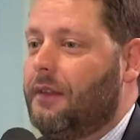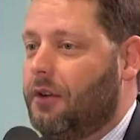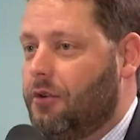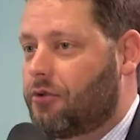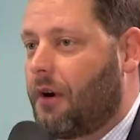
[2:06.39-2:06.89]
that
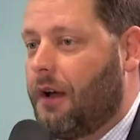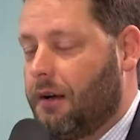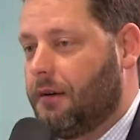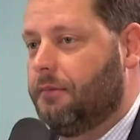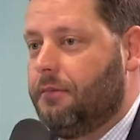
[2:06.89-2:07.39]
you try
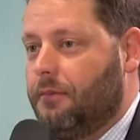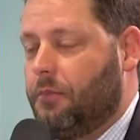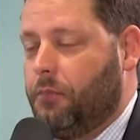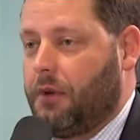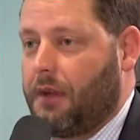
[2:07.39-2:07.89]
to
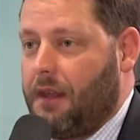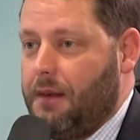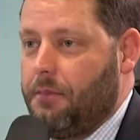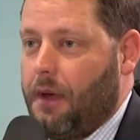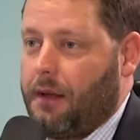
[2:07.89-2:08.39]
to
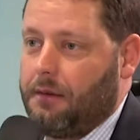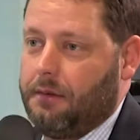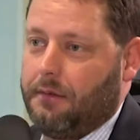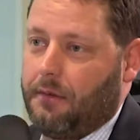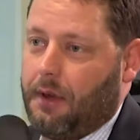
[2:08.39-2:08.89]
keep that
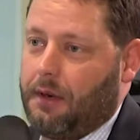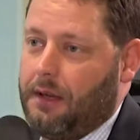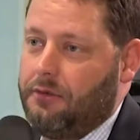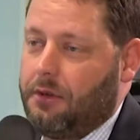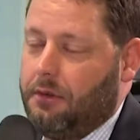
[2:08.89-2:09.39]
that
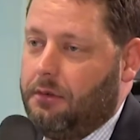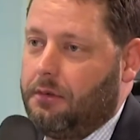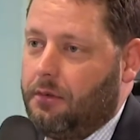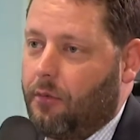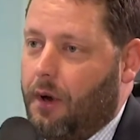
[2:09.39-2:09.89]
engine
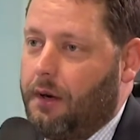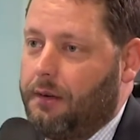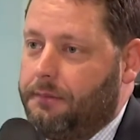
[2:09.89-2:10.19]
running?